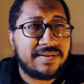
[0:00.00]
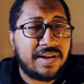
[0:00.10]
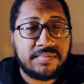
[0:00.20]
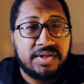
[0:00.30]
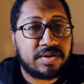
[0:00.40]

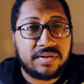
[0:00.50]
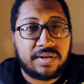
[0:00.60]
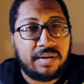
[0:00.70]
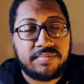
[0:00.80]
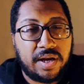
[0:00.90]
I'm just going to
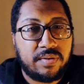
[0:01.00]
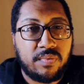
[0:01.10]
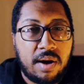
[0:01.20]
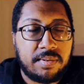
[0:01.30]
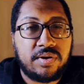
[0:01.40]
keep saying
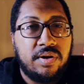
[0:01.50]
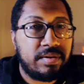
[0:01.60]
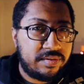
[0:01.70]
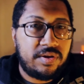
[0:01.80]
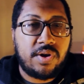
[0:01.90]
Robert.
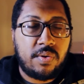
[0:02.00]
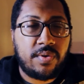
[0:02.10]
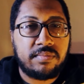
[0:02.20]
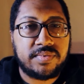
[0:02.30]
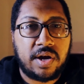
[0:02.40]
You know
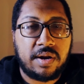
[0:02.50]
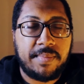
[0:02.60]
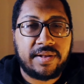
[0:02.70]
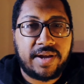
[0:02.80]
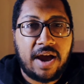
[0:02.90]
what I'm talking
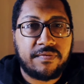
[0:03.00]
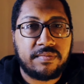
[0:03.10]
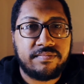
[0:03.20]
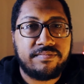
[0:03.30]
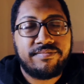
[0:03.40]
about. The guy
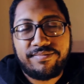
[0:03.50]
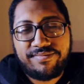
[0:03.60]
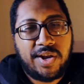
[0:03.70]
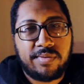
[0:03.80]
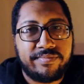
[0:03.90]
from,
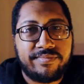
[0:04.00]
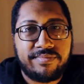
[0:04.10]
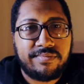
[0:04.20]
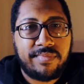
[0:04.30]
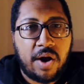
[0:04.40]

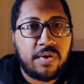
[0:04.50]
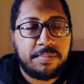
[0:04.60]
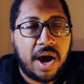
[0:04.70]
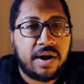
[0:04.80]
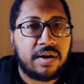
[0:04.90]
Harry
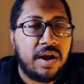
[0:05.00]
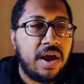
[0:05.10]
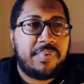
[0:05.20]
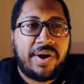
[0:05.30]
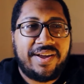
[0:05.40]
Potter.
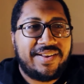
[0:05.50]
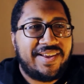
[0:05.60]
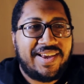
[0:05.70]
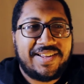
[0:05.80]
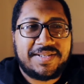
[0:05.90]

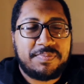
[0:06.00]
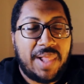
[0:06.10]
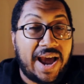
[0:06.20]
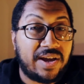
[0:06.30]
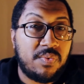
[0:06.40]
But it's
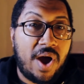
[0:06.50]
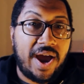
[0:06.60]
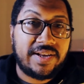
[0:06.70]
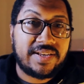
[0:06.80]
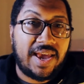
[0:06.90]
black and
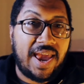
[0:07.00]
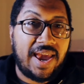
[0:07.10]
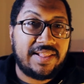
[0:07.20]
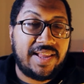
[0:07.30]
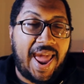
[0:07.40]
white,
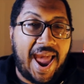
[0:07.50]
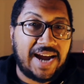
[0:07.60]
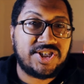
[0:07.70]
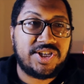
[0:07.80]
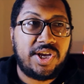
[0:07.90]
and they
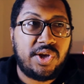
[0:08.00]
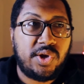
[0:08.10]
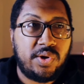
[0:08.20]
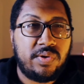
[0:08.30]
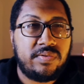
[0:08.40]
actually
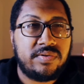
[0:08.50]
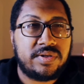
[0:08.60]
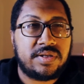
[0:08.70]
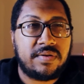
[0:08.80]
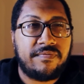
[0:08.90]
use
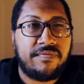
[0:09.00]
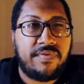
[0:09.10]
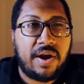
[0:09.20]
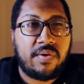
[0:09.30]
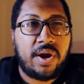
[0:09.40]
some
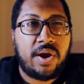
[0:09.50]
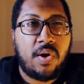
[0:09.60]
very